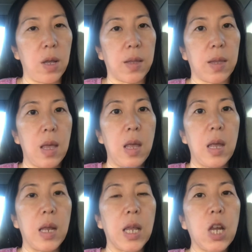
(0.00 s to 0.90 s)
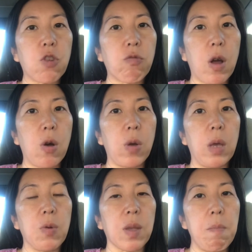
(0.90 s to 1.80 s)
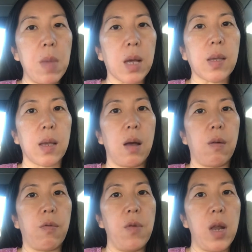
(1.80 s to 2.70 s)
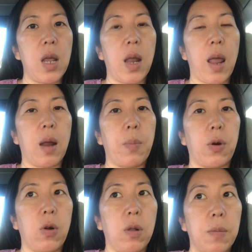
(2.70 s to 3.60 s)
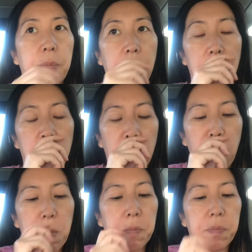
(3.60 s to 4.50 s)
it's in each row it was a mix of knit and purl. So